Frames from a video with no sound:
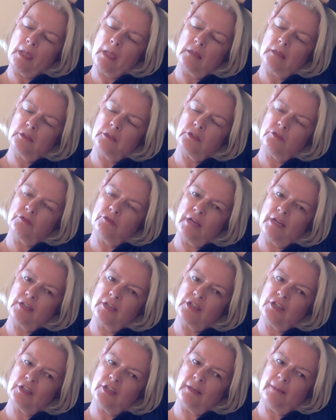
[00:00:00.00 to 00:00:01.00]

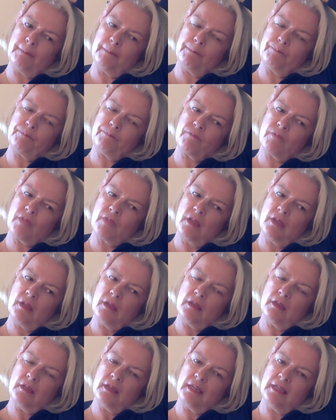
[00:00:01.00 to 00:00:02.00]
stretching,
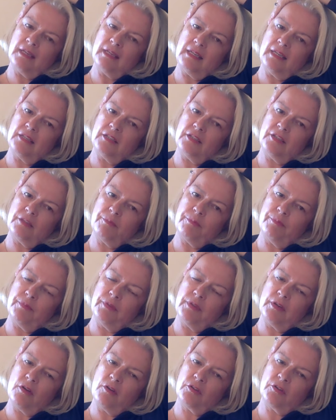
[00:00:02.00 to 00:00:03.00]
getting into
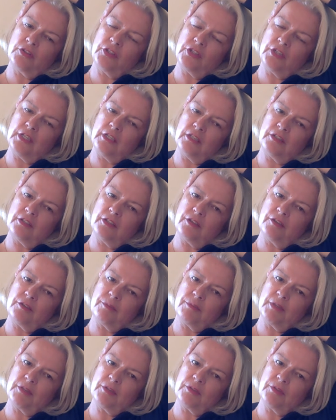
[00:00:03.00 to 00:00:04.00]
the oxygen into those
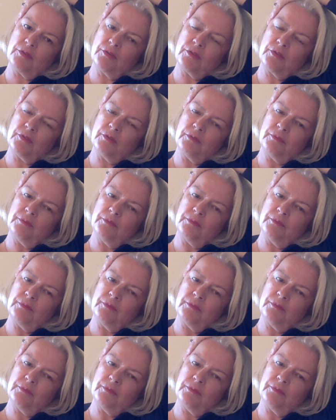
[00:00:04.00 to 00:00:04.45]
muscles.